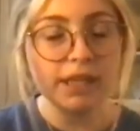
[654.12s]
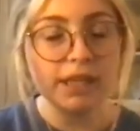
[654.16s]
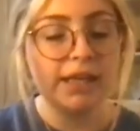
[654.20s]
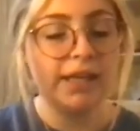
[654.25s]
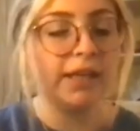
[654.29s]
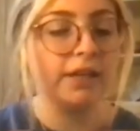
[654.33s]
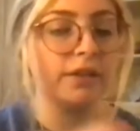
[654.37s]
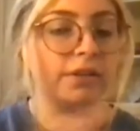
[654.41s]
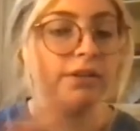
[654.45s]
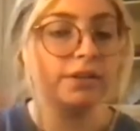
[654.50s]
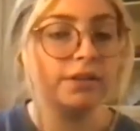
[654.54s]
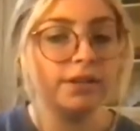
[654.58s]

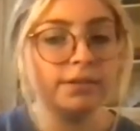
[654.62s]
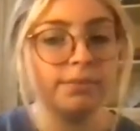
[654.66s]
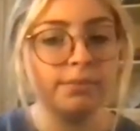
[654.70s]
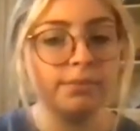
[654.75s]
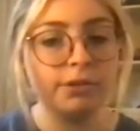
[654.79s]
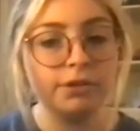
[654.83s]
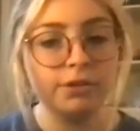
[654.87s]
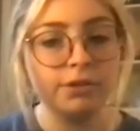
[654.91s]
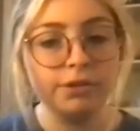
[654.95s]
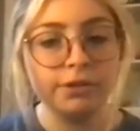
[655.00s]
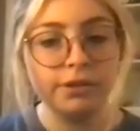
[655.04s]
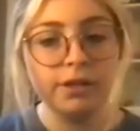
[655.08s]

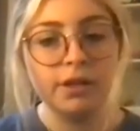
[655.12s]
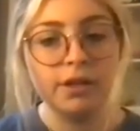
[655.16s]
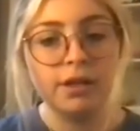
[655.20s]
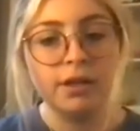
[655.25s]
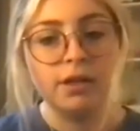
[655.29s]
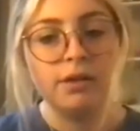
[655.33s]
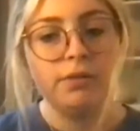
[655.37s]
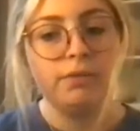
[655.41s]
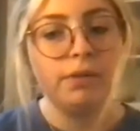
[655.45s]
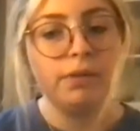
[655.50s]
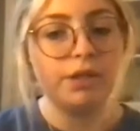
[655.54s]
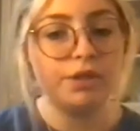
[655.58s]
arrondissement,
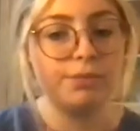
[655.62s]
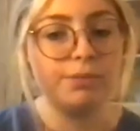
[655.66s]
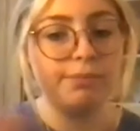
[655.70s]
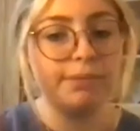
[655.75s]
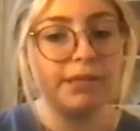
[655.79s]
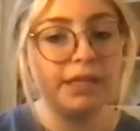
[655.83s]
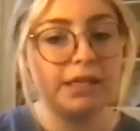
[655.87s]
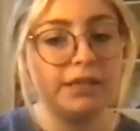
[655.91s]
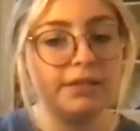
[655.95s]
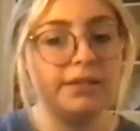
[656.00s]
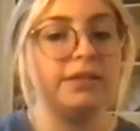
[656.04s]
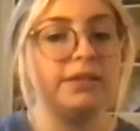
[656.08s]
which
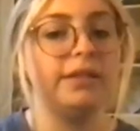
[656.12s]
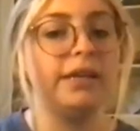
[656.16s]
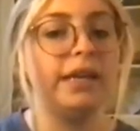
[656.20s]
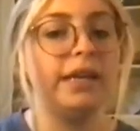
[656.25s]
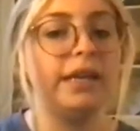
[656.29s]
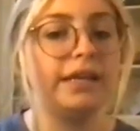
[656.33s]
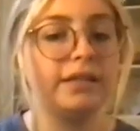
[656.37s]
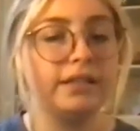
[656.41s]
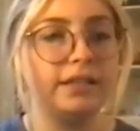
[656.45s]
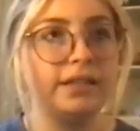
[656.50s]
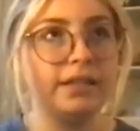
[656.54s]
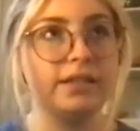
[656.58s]
means
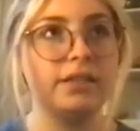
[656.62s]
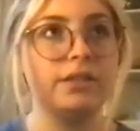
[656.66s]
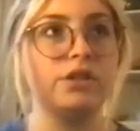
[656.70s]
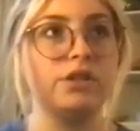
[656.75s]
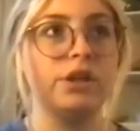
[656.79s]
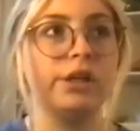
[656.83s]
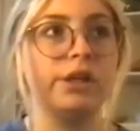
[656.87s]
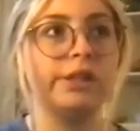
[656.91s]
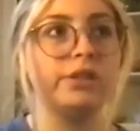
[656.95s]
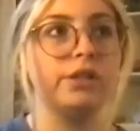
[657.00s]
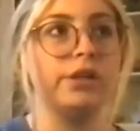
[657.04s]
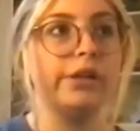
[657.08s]
like
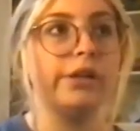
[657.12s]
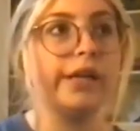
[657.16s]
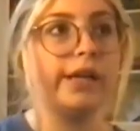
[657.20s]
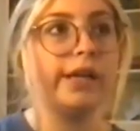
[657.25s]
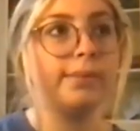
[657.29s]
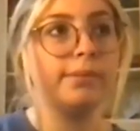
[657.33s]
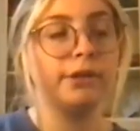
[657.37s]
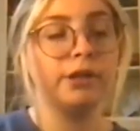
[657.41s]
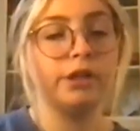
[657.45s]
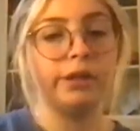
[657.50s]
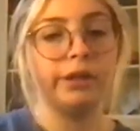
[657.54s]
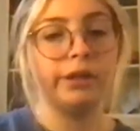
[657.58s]
district or
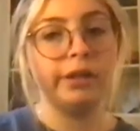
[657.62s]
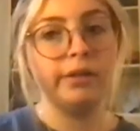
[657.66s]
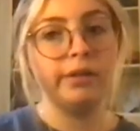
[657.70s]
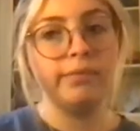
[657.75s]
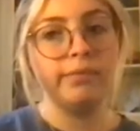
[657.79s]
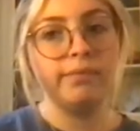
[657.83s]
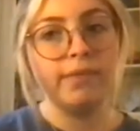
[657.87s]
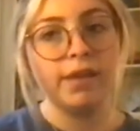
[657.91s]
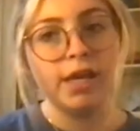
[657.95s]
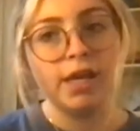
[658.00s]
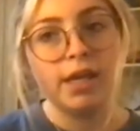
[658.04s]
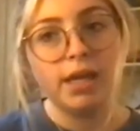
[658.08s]

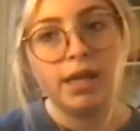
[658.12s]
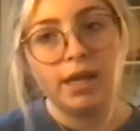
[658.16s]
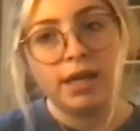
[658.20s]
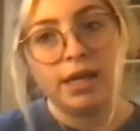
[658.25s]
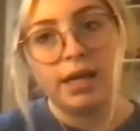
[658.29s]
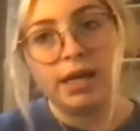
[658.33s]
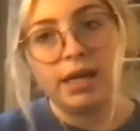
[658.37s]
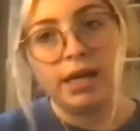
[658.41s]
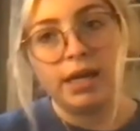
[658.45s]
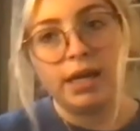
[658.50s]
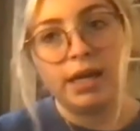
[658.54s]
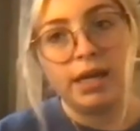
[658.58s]
neighborhood.
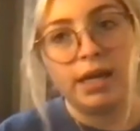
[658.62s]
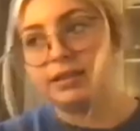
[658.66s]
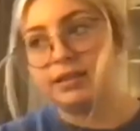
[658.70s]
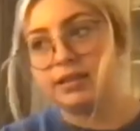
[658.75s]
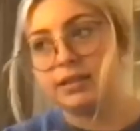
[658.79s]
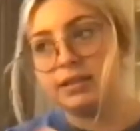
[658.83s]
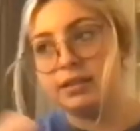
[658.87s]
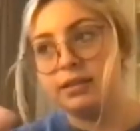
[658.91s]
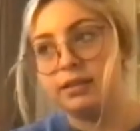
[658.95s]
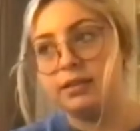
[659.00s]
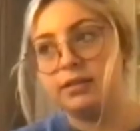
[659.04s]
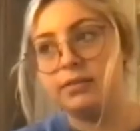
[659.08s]
And
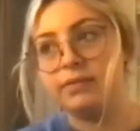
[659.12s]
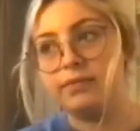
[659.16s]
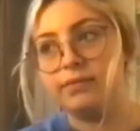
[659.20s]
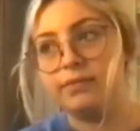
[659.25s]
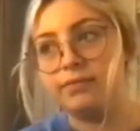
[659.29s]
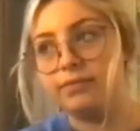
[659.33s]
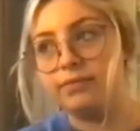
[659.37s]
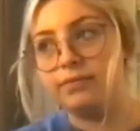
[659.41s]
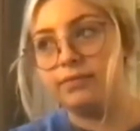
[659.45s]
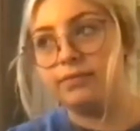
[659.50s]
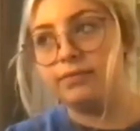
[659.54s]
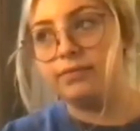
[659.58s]

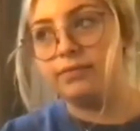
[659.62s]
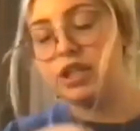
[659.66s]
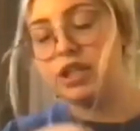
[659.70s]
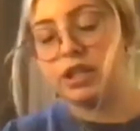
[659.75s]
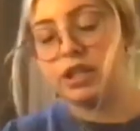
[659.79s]
each